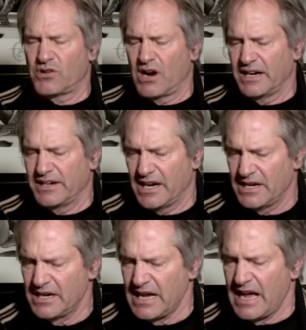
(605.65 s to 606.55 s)
trying
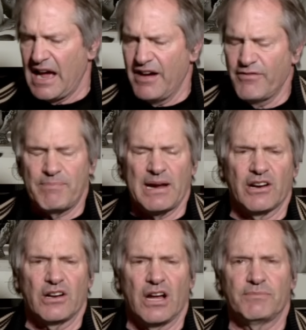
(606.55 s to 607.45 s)
to have a
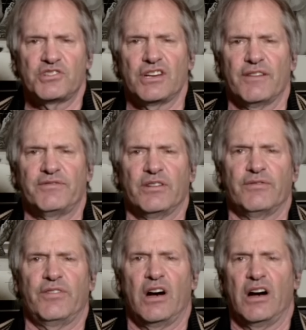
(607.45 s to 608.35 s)
paradigm shift
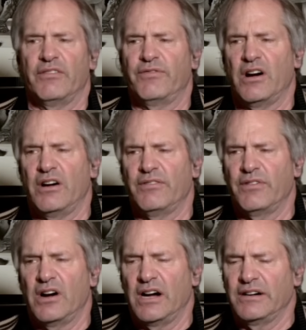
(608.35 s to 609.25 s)

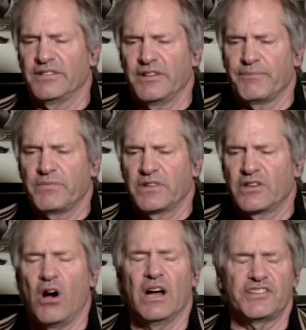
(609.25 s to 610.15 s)
of
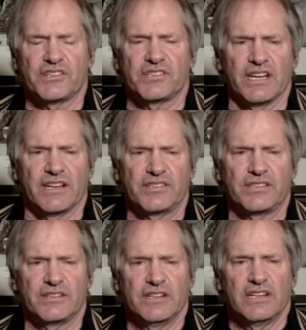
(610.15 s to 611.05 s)

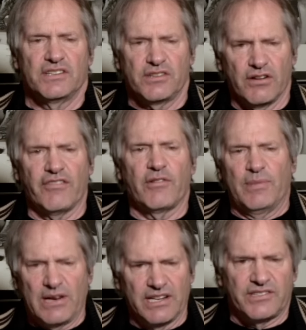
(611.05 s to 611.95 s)
consciousness, so
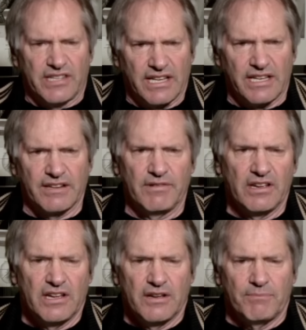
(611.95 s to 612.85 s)
everybody's thinking
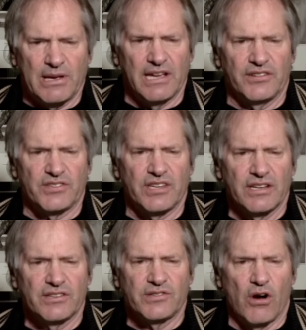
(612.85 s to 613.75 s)
peace.
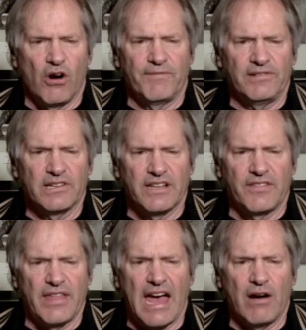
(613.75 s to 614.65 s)
So
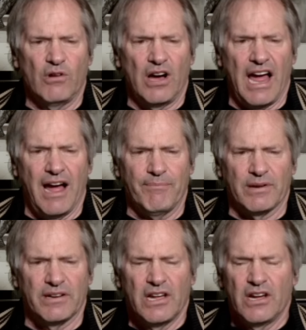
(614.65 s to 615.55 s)
hopefully that will happen.